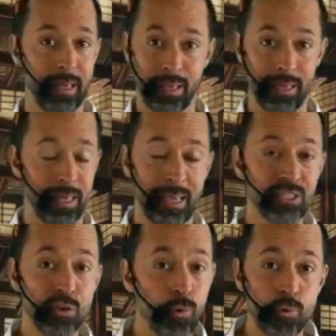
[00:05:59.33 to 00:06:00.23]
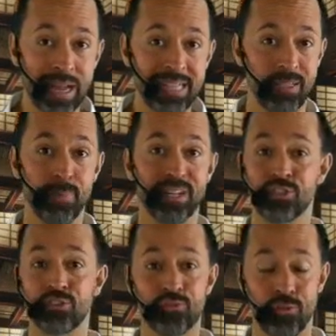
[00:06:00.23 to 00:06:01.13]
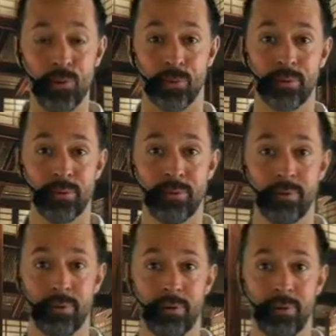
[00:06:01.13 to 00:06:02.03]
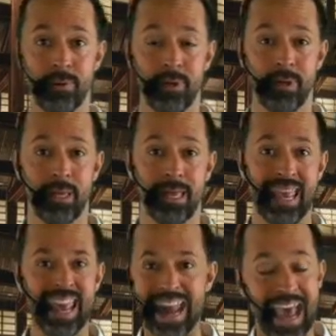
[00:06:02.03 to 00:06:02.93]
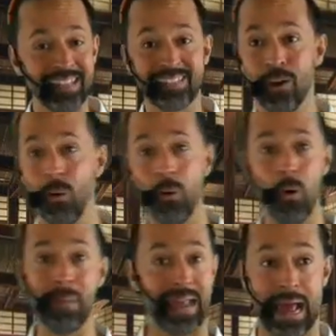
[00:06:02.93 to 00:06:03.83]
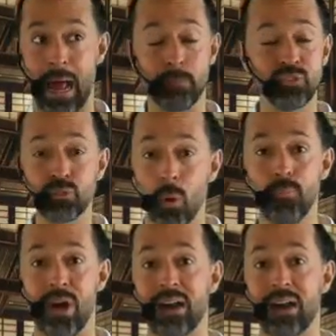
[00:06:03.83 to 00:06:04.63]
It's crazy, but it's true. And I tell I'm so proud of